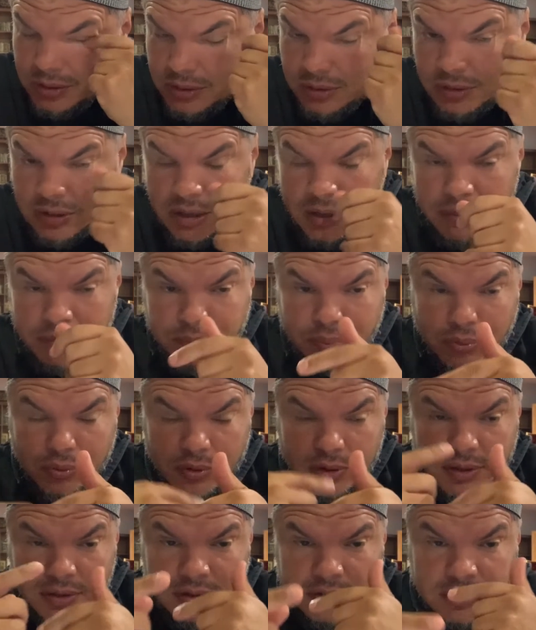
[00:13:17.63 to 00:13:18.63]
the
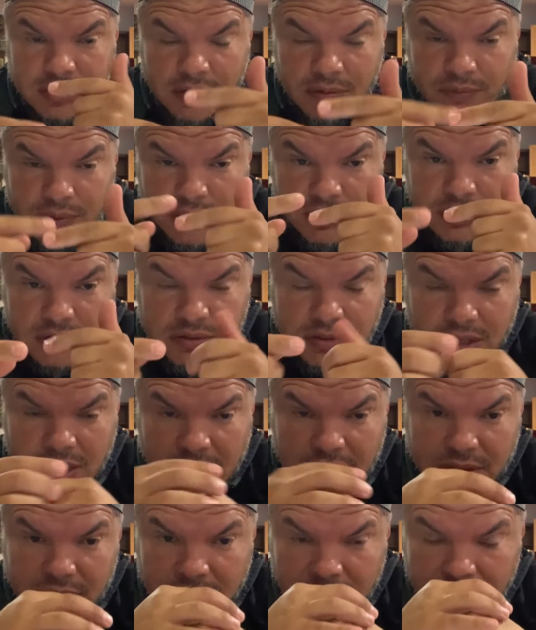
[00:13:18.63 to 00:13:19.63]
importance of
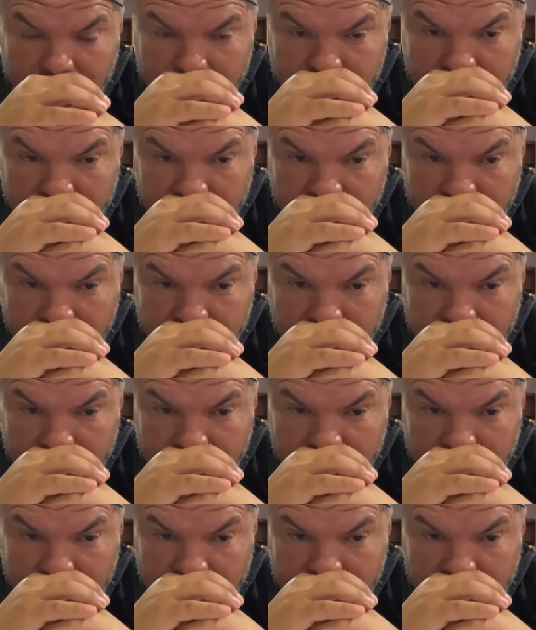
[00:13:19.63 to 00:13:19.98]
understanding